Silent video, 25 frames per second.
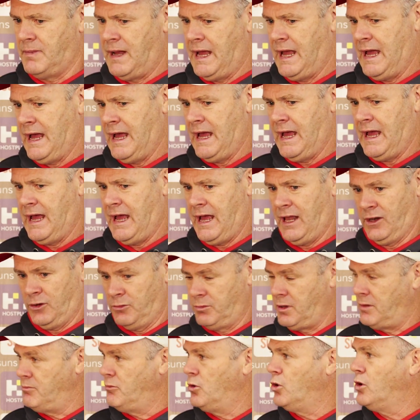a
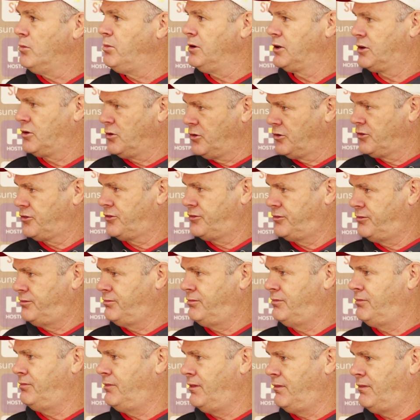little bit more because
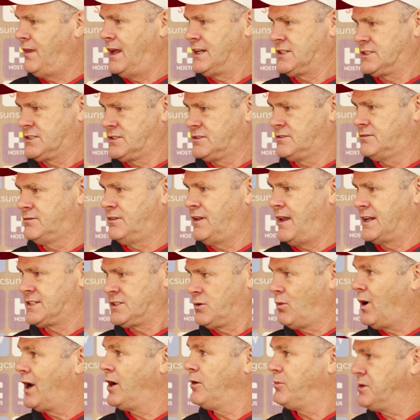that's
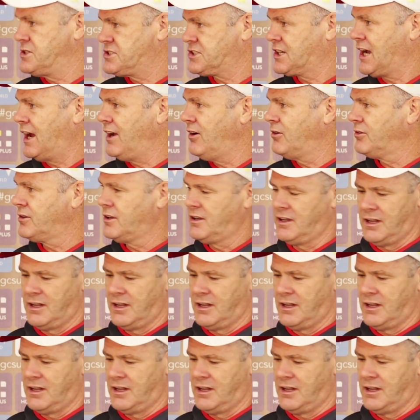the way it'll be scaled.